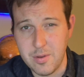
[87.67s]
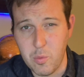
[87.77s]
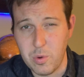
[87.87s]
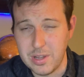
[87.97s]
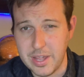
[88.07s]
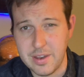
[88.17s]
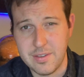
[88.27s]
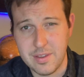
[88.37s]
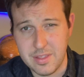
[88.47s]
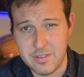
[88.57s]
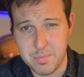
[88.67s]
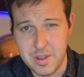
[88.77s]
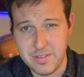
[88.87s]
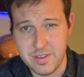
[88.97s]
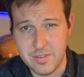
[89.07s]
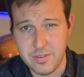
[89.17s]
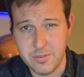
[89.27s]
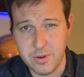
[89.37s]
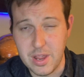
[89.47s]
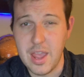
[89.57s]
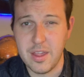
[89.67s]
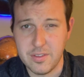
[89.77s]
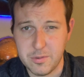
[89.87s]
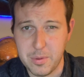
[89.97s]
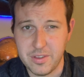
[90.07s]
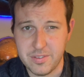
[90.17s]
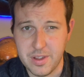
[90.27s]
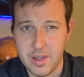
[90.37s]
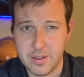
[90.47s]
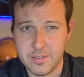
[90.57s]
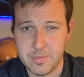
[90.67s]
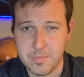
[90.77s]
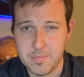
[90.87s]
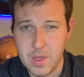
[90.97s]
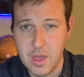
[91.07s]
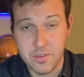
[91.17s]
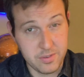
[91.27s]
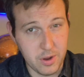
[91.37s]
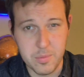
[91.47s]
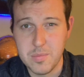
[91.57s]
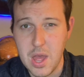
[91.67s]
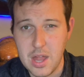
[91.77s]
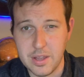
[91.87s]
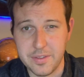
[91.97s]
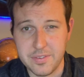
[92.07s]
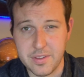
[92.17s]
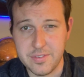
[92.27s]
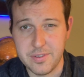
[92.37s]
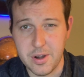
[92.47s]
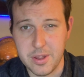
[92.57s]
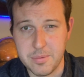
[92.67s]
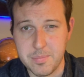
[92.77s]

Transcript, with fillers: related to the space industry and space stocks. So, let's get started.